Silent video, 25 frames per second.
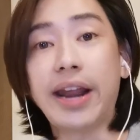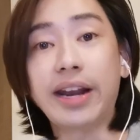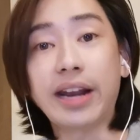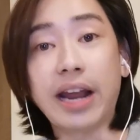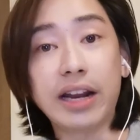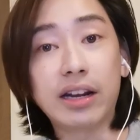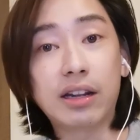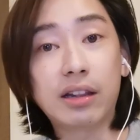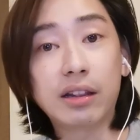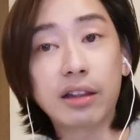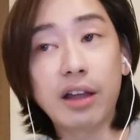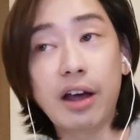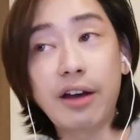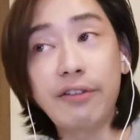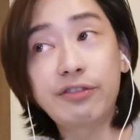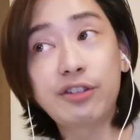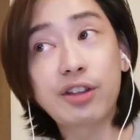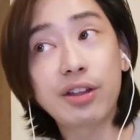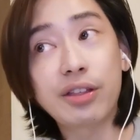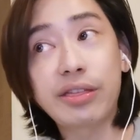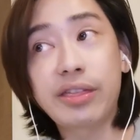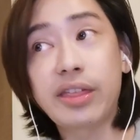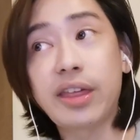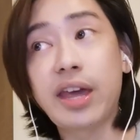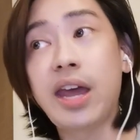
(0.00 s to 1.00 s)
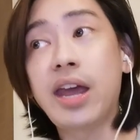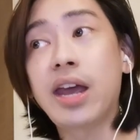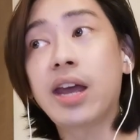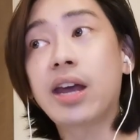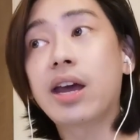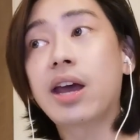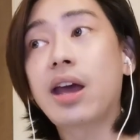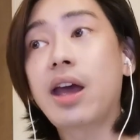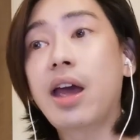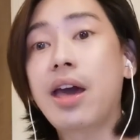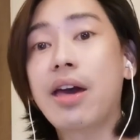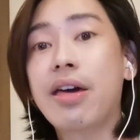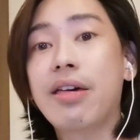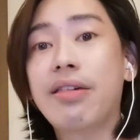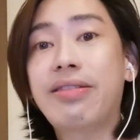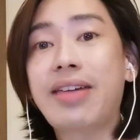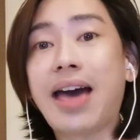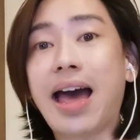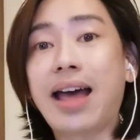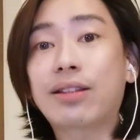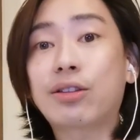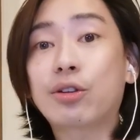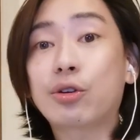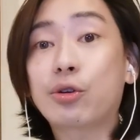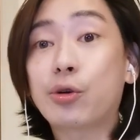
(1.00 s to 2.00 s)
And I'd love to think
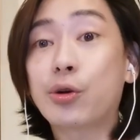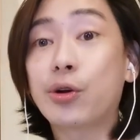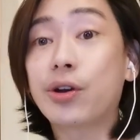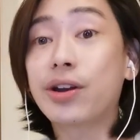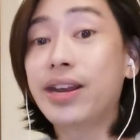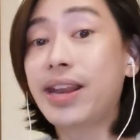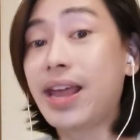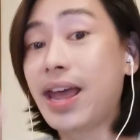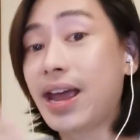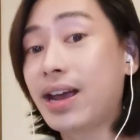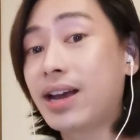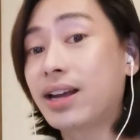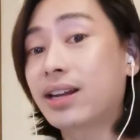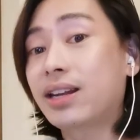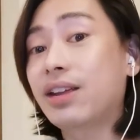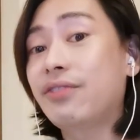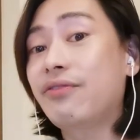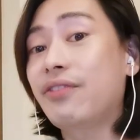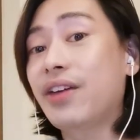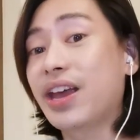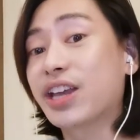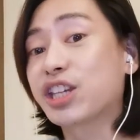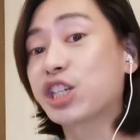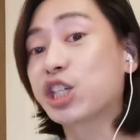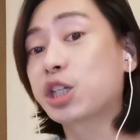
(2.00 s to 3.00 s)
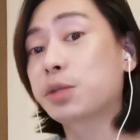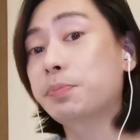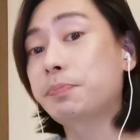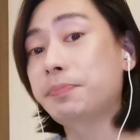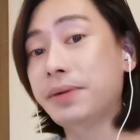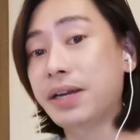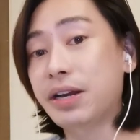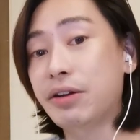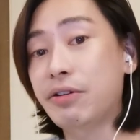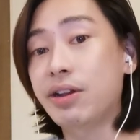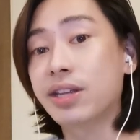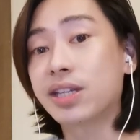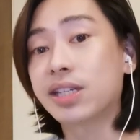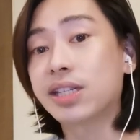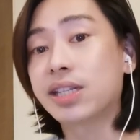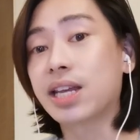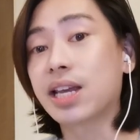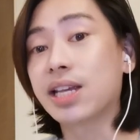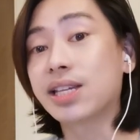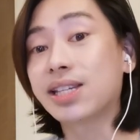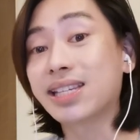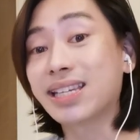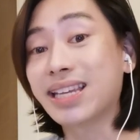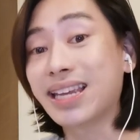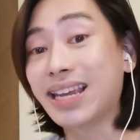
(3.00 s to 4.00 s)
that her negative
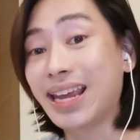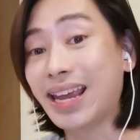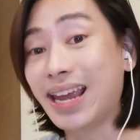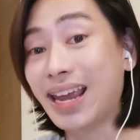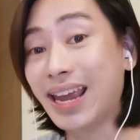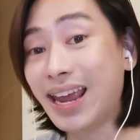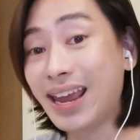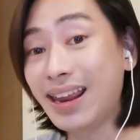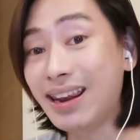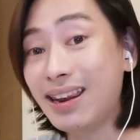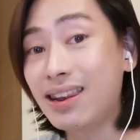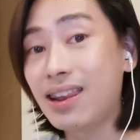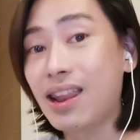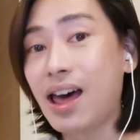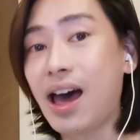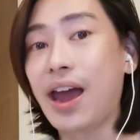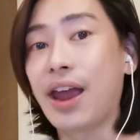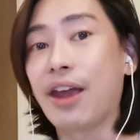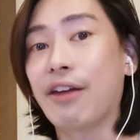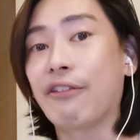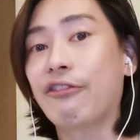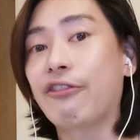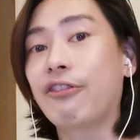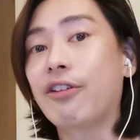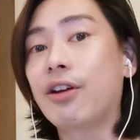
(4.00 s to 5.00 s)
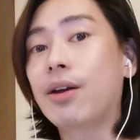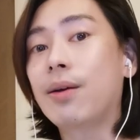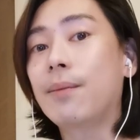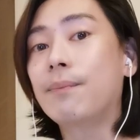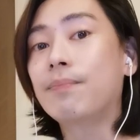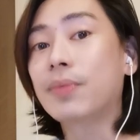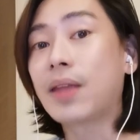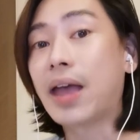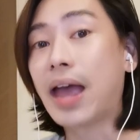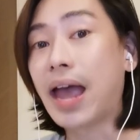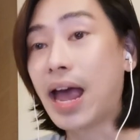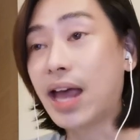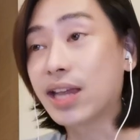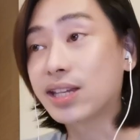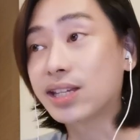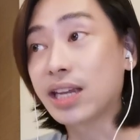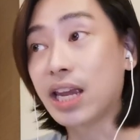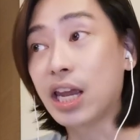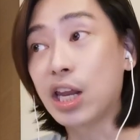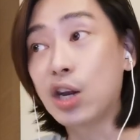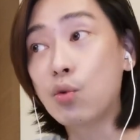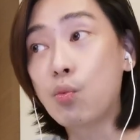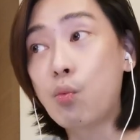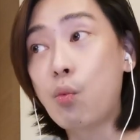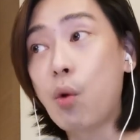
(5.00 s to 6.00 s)
experiences in life
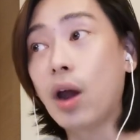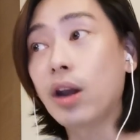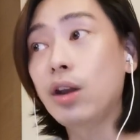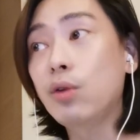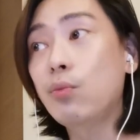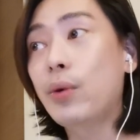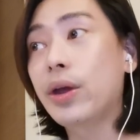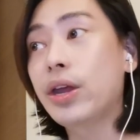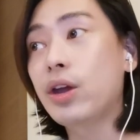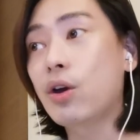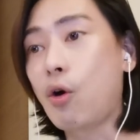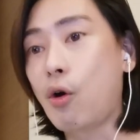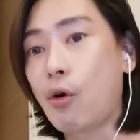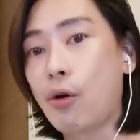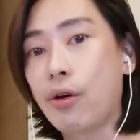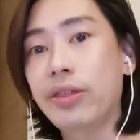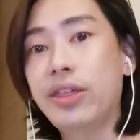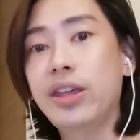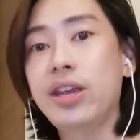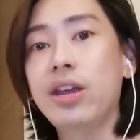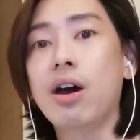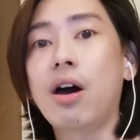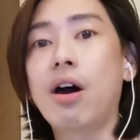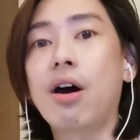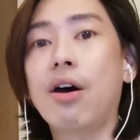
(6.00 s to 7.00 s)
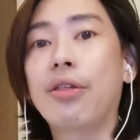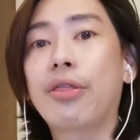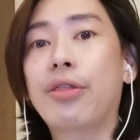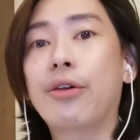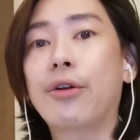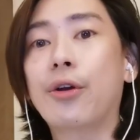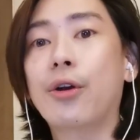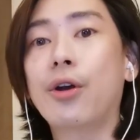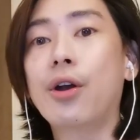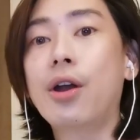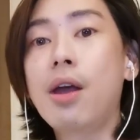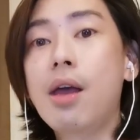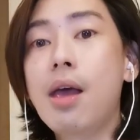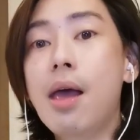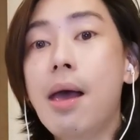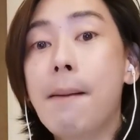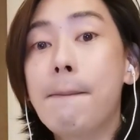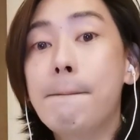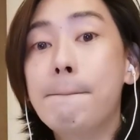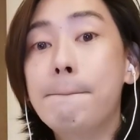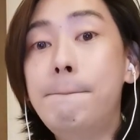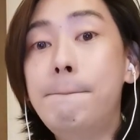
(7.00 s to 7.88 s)
has in one way or the other